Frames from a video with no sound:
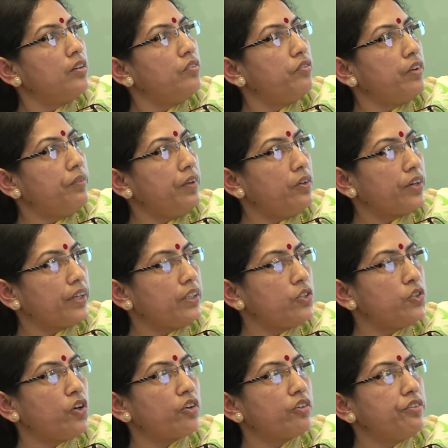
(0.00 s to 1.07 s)
When we look at the
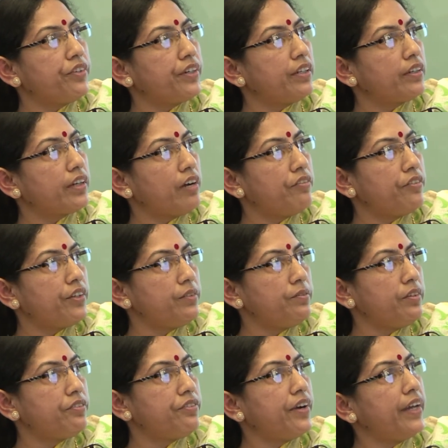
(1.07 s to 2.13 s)
geographical coverage,
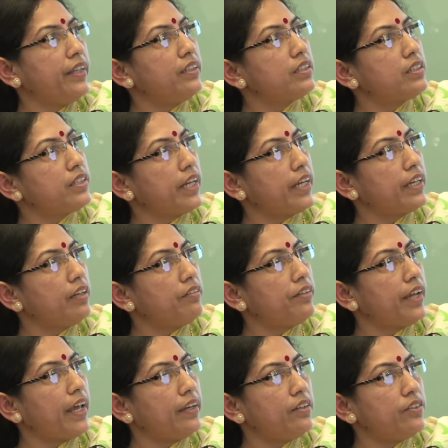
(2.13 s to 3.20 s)
we find the state
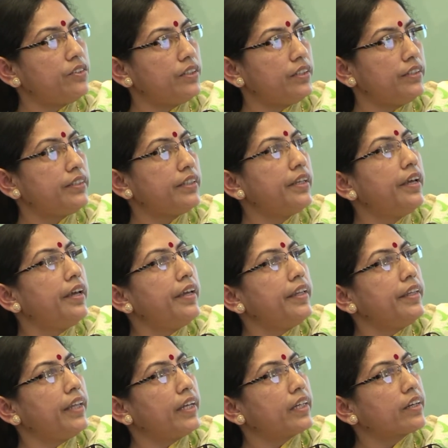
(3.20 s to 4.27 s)
level analysis
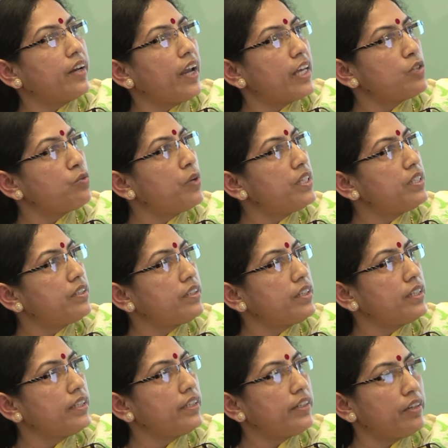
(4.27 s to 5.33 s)
that class 1
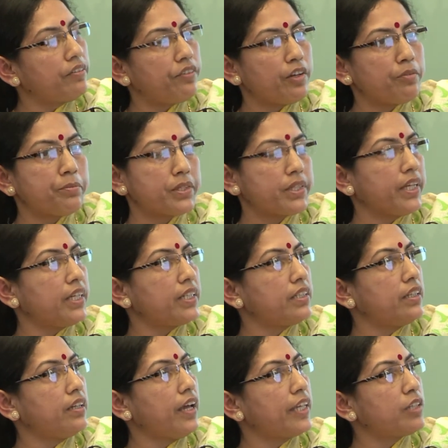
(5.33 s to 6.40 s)
cities in the developed
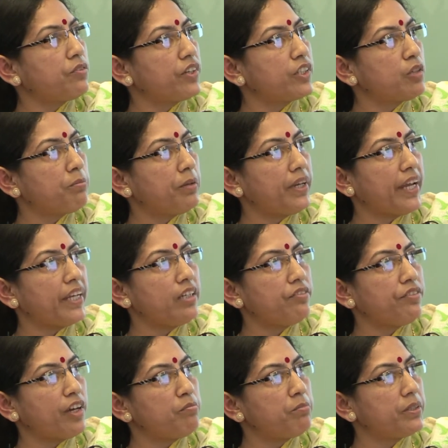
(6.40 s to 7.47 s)
states, as for example
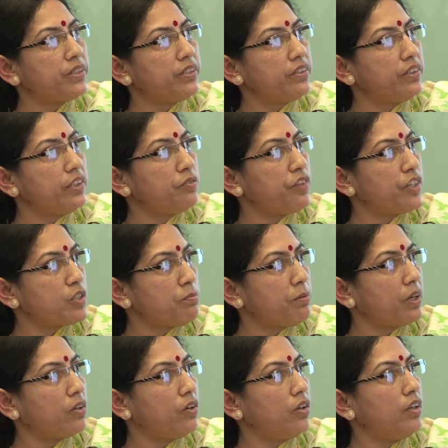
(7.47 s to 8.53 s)
95% in West
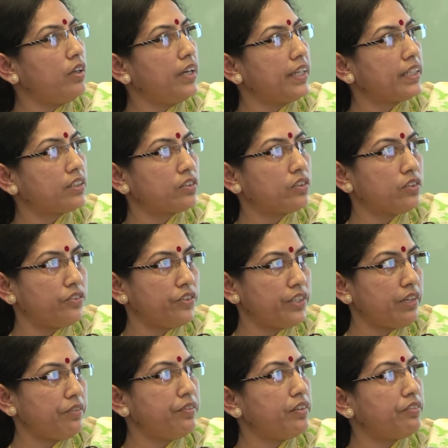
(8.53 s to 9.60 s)
Bengal has
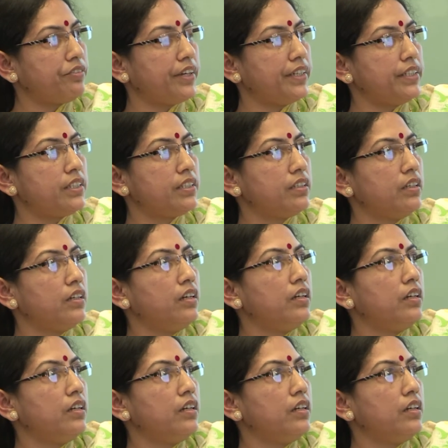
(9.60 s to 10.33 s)
received the funds.